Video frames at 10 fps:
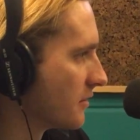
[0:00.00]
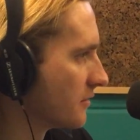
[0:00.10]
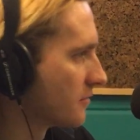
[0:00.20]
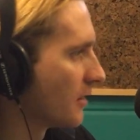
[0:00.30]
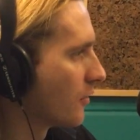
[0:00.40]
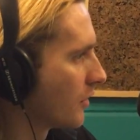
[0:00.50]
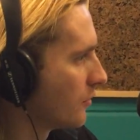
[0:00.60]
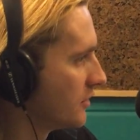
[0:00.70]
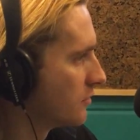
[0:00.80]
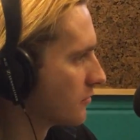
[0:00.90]
And that way
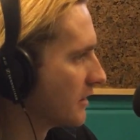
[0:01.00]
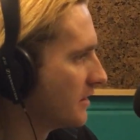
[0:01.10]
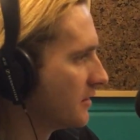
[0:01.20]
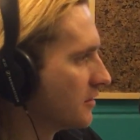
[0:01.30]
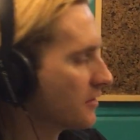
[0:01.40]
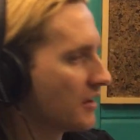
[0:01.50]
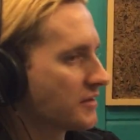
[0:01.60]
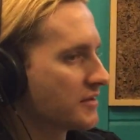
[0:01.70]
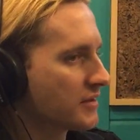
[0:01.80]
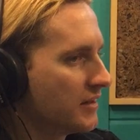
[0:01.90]
when you read it, you're not
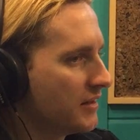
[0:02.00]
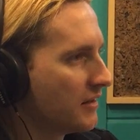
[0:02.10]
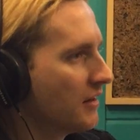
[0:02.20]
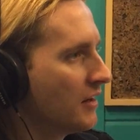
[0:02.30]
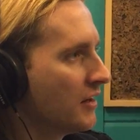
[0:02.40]
just getting